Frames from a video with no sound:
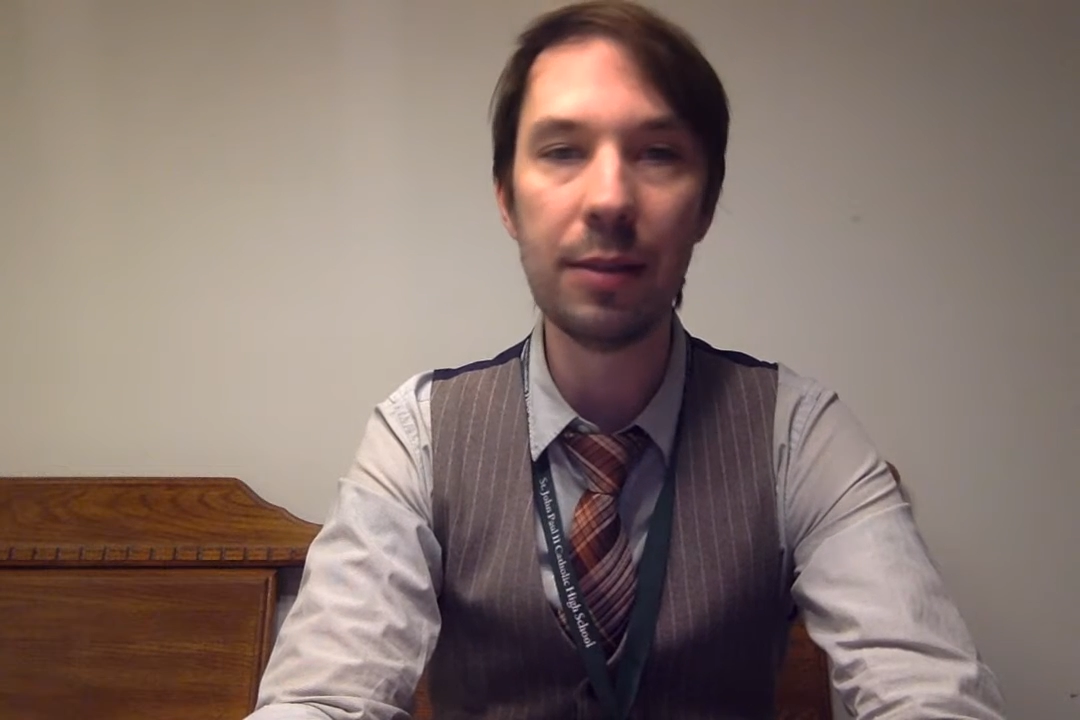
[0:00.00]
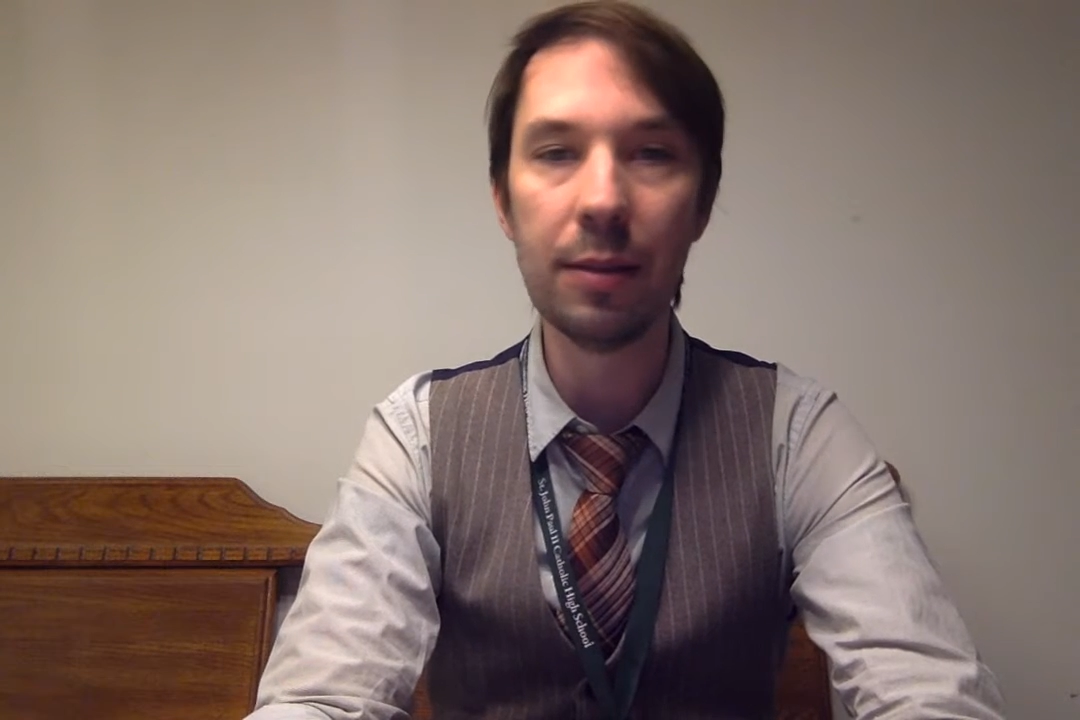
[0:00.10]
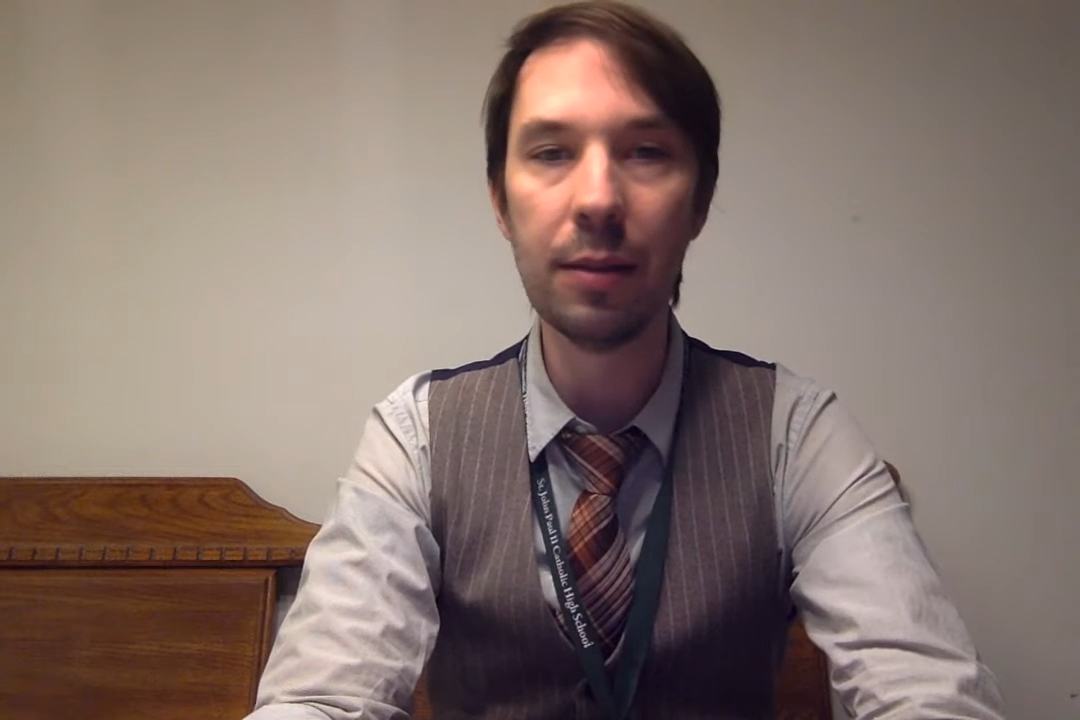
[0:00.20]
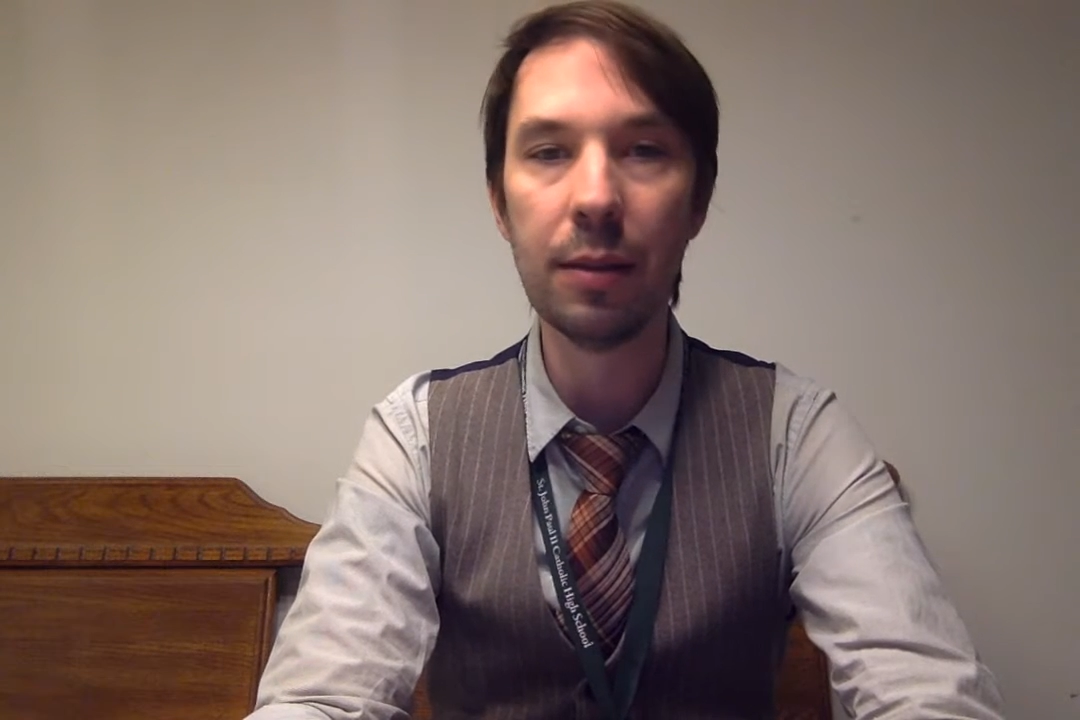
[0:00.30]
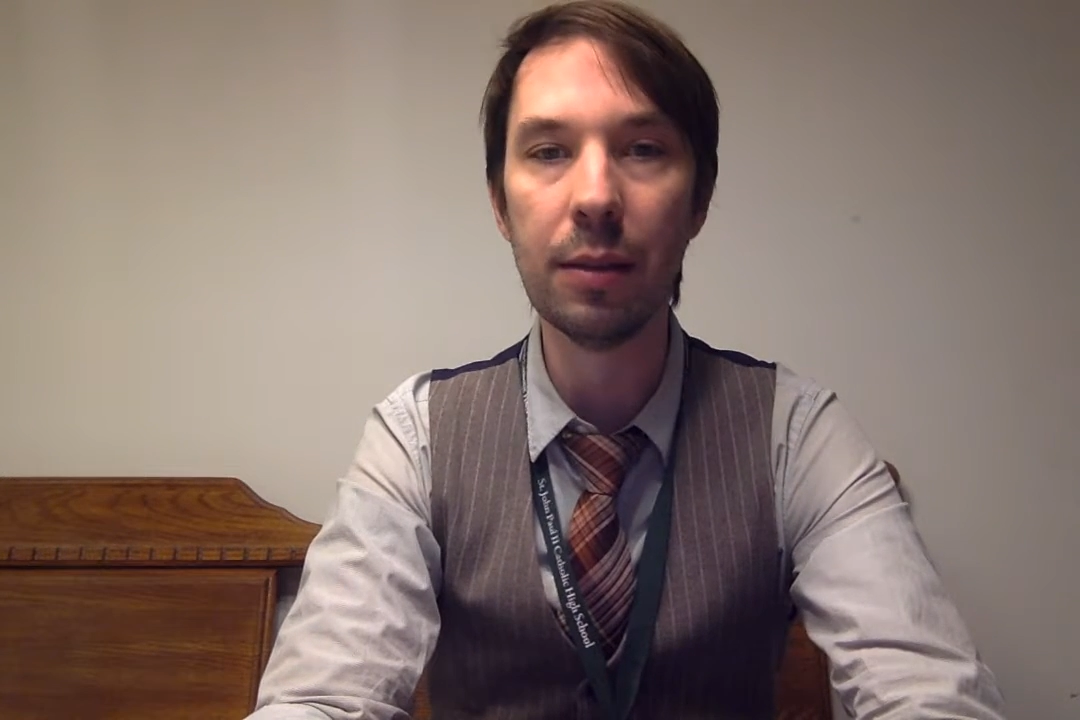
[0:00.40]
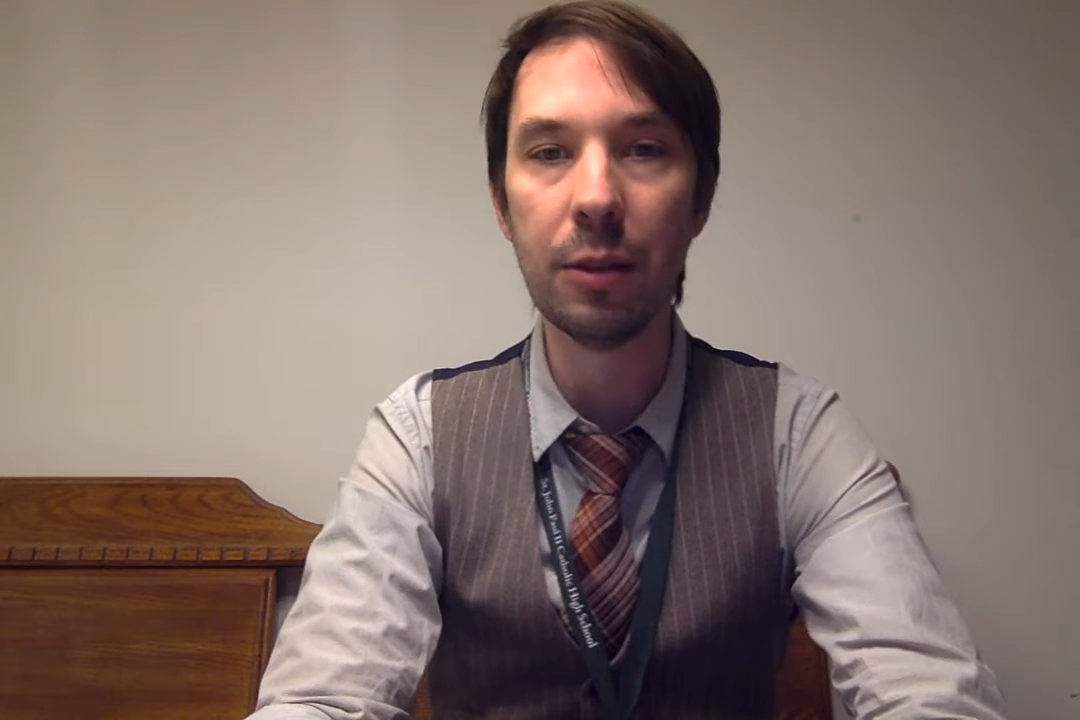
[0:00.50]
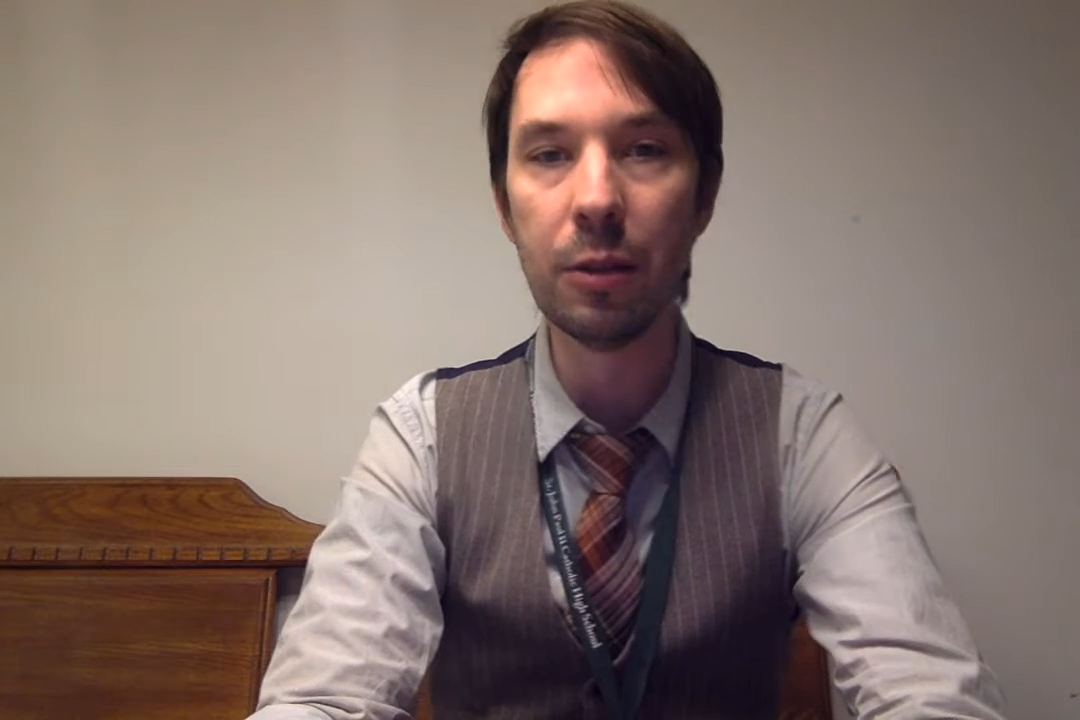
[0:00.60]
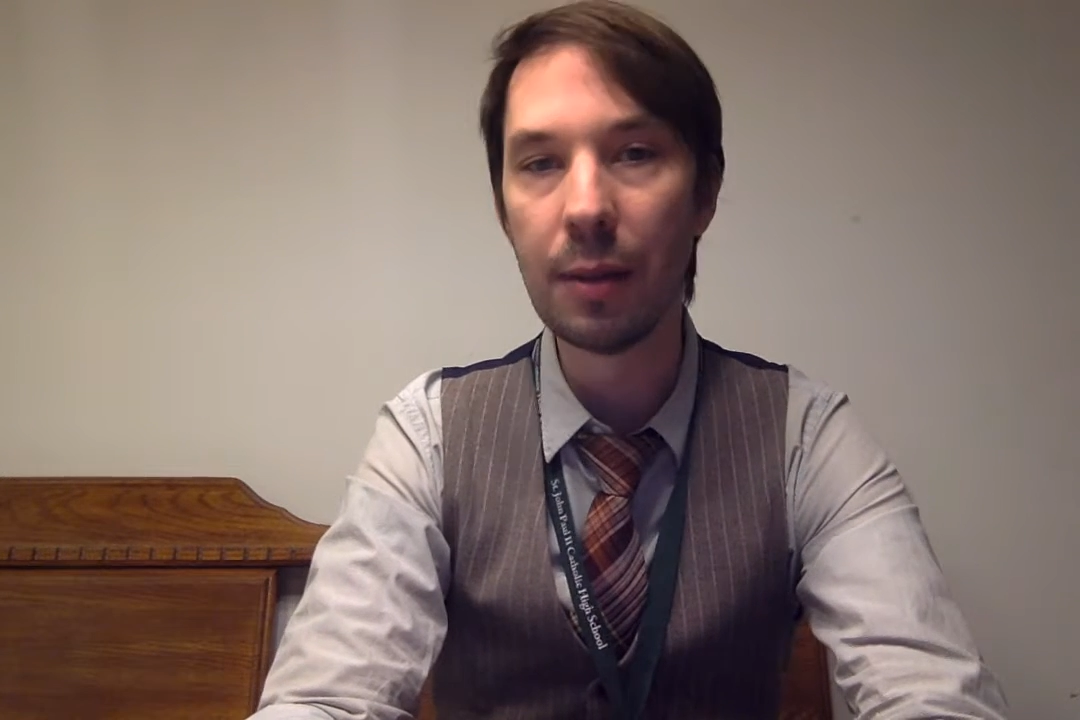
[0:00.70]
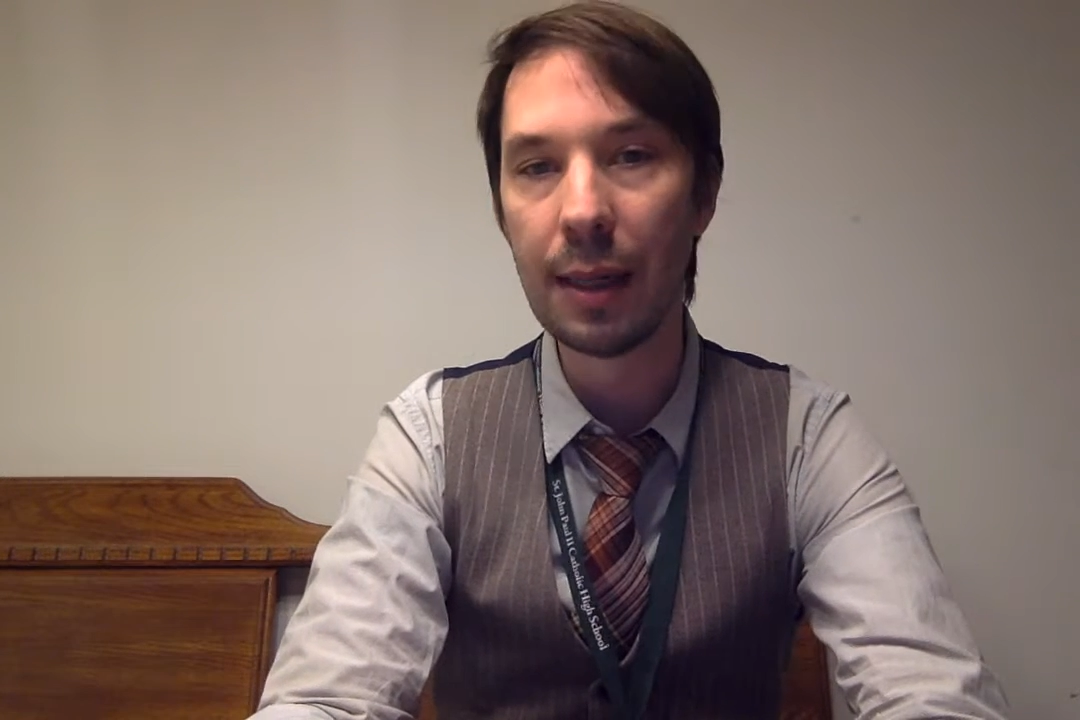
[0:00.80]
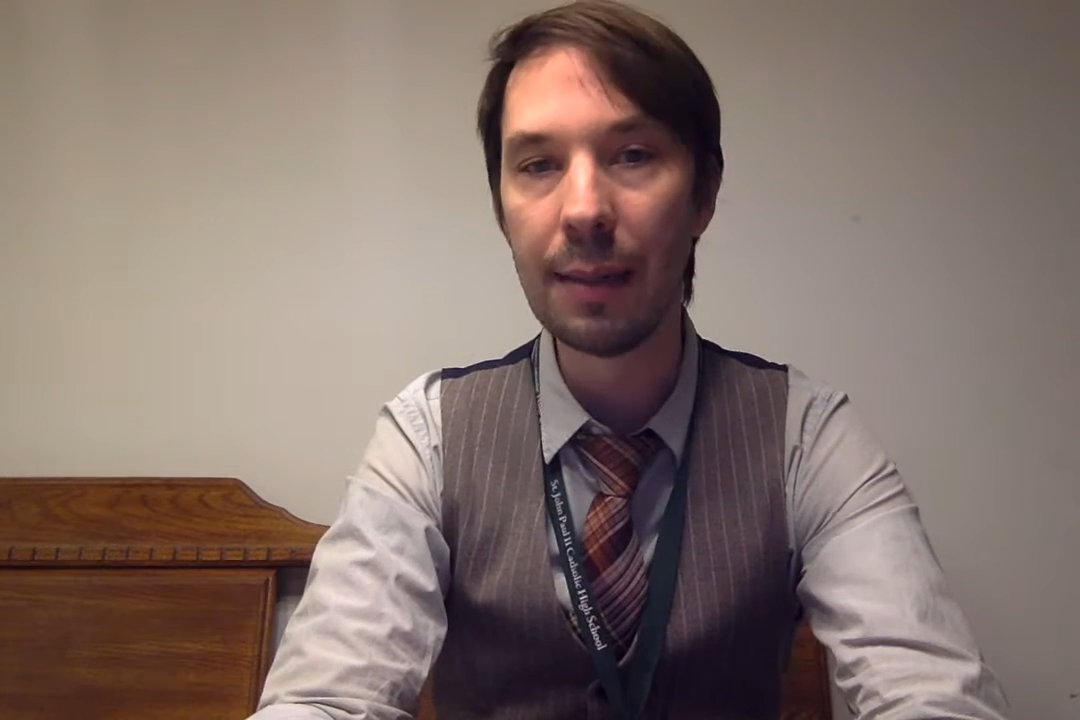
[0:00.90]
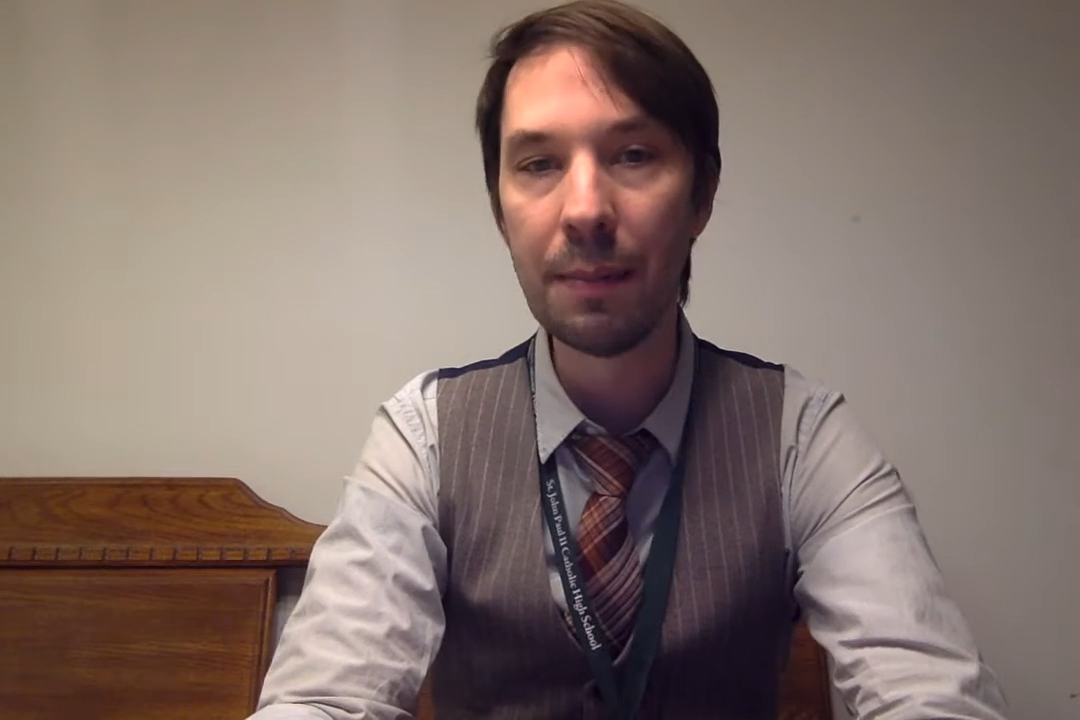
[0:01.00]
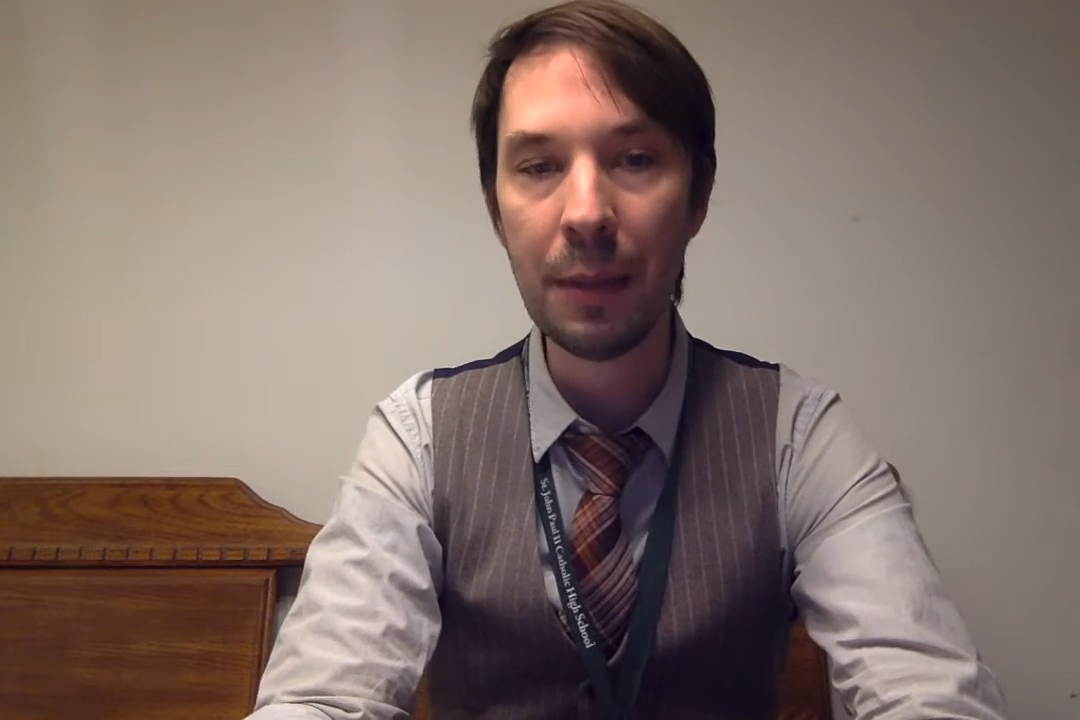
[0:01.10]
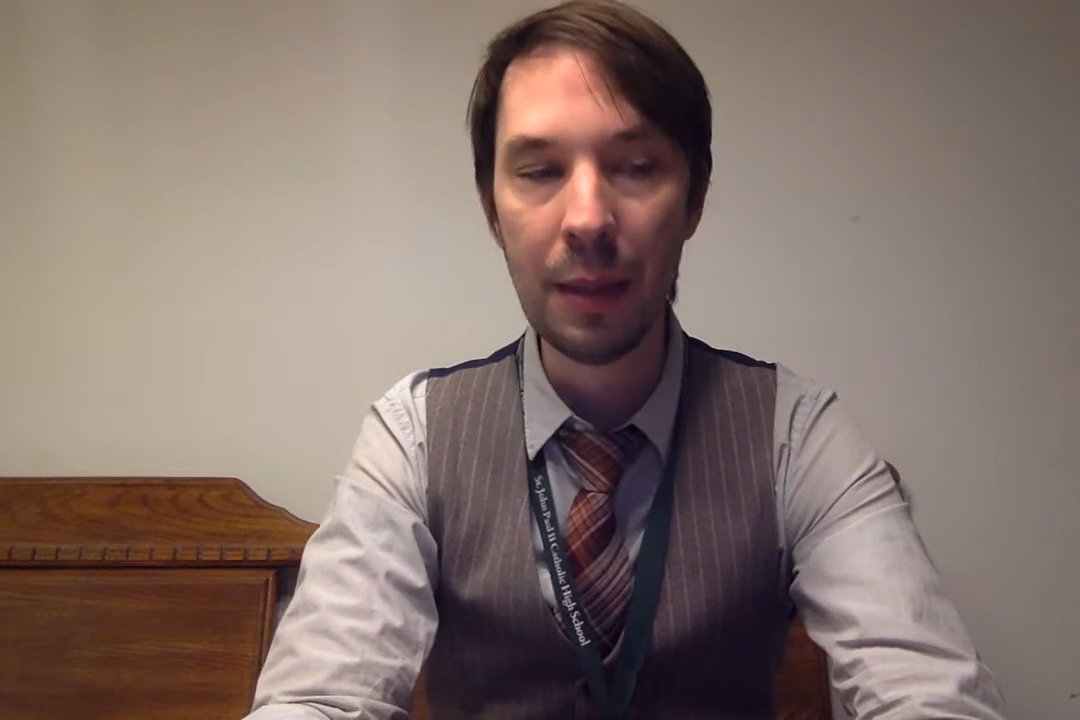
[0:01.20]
in the Google app,